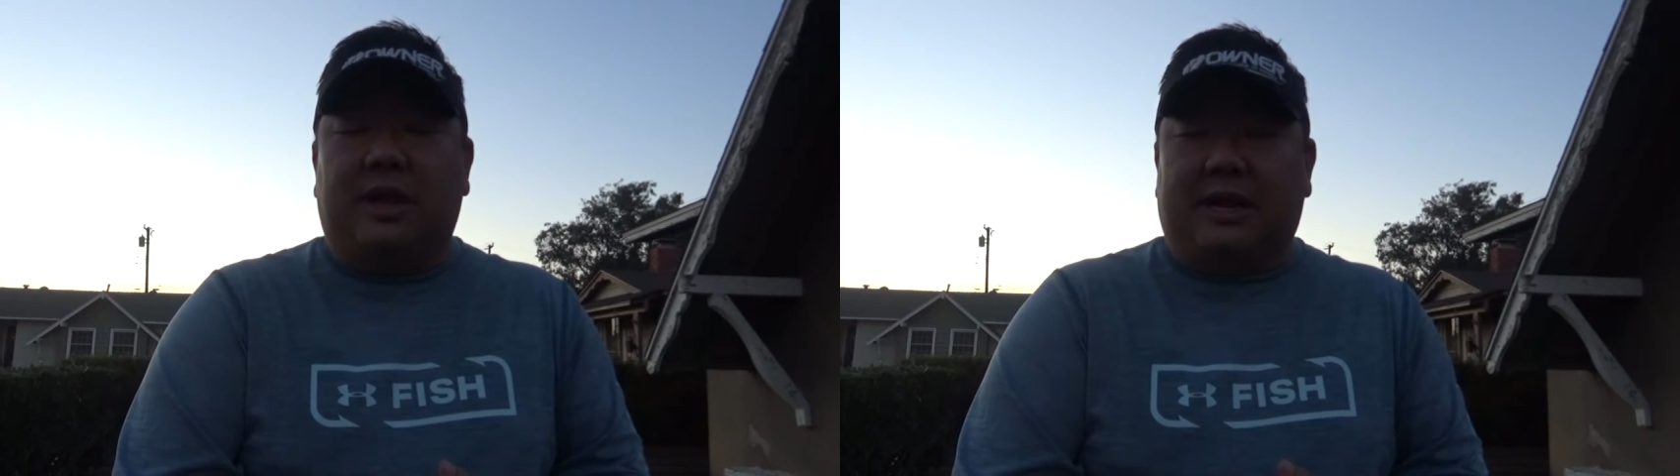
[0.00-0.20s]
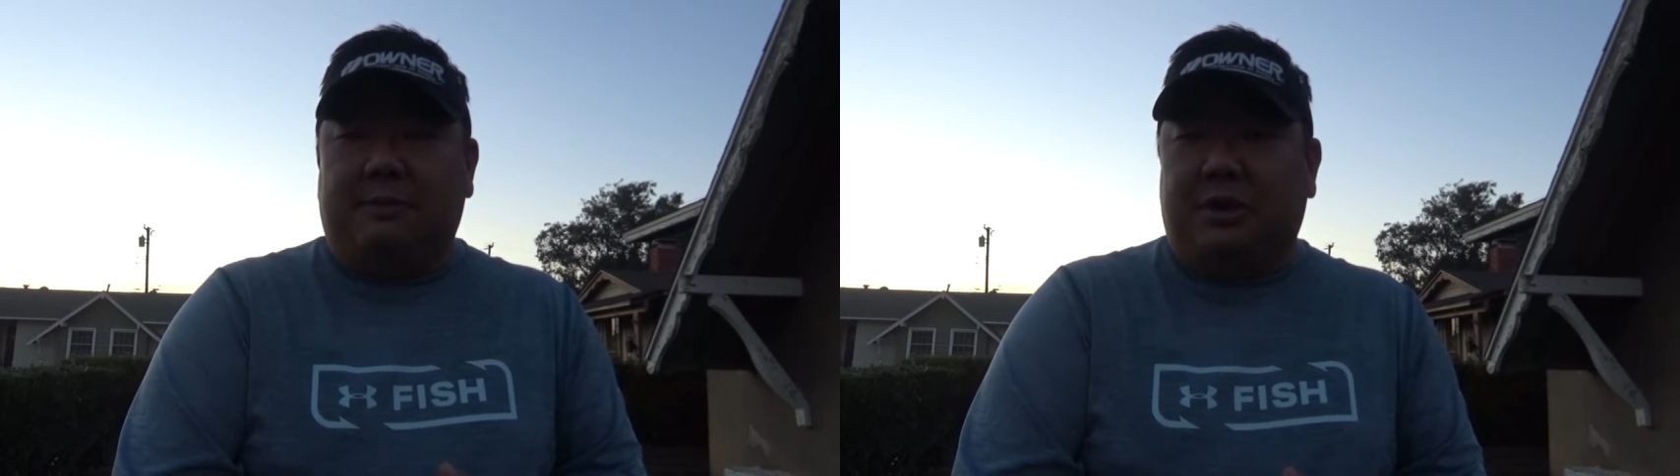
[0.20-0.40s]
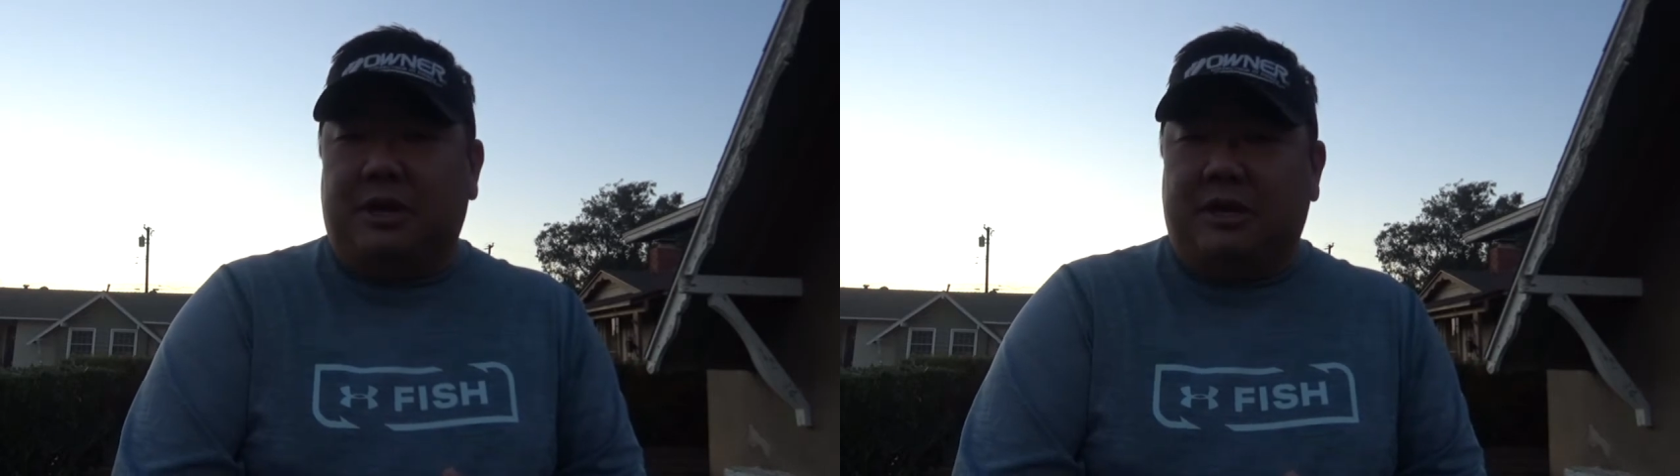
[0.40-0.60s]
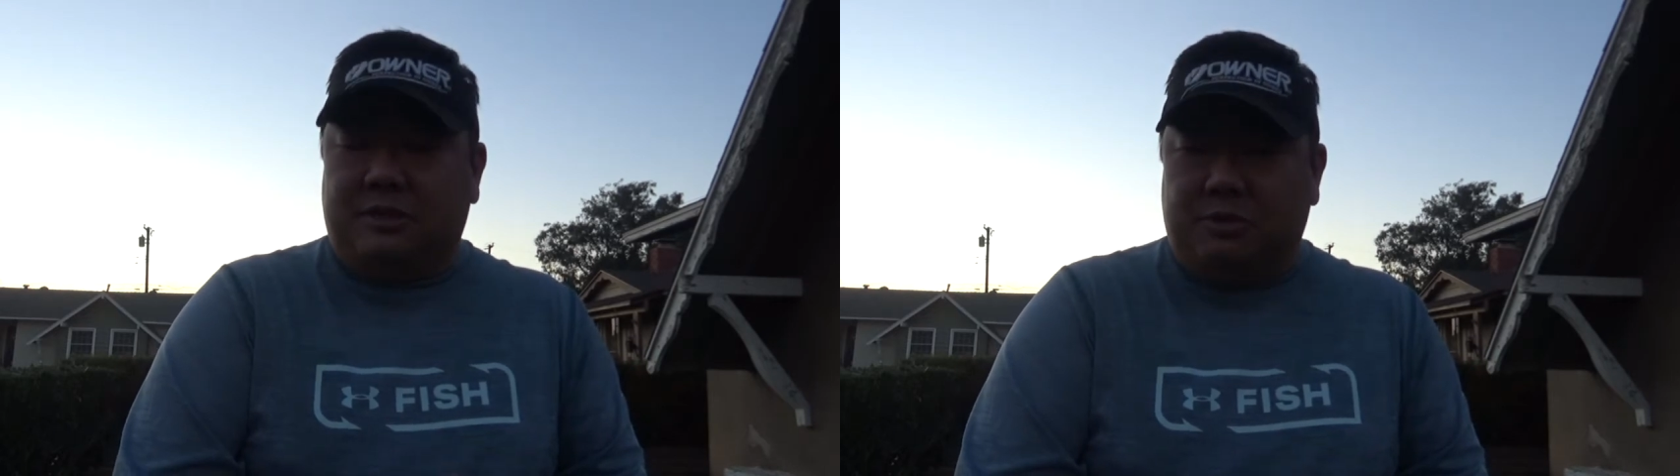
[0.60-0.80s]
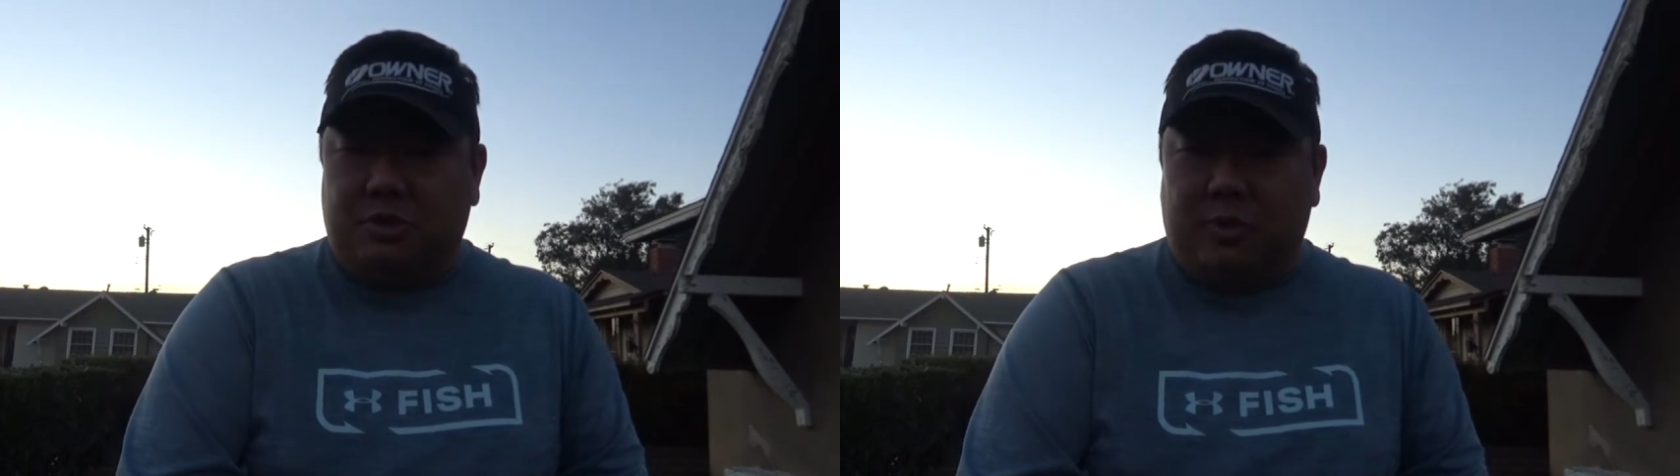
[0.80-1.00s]
like I'm going to need
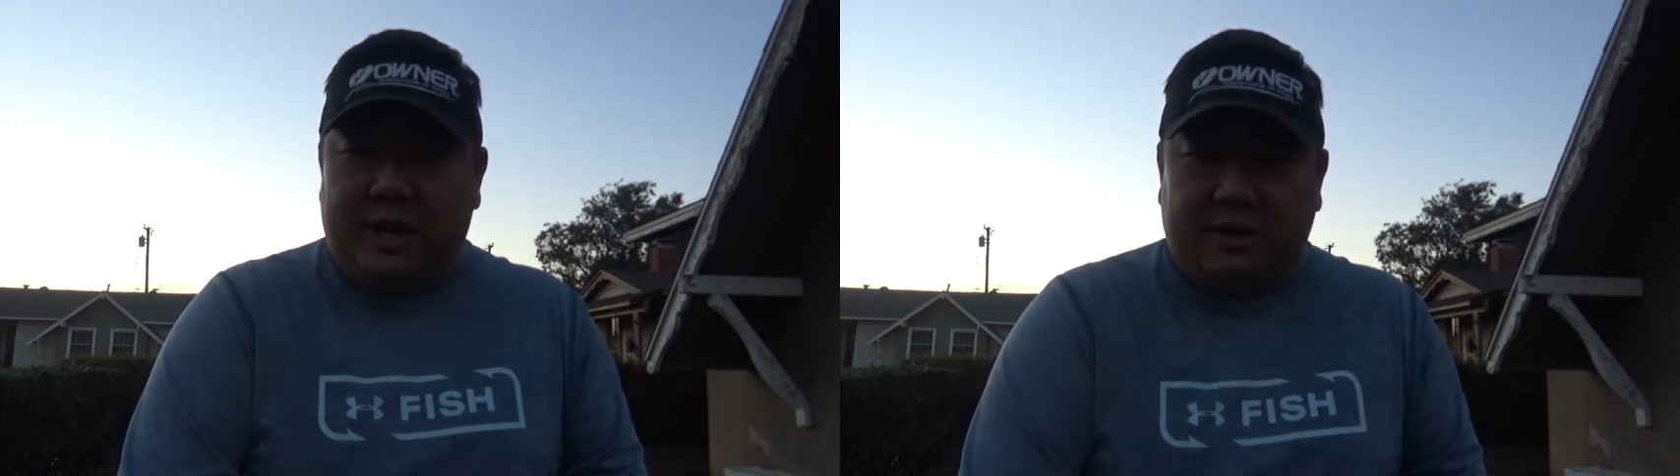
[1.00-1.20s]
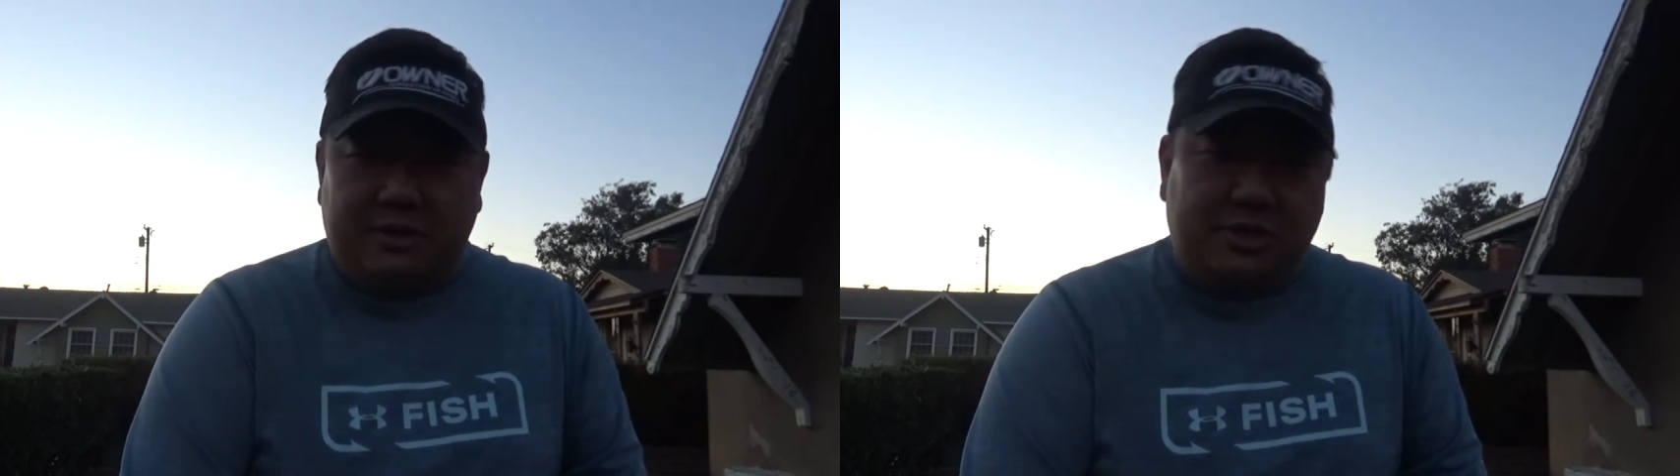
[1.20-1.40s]
some new waders.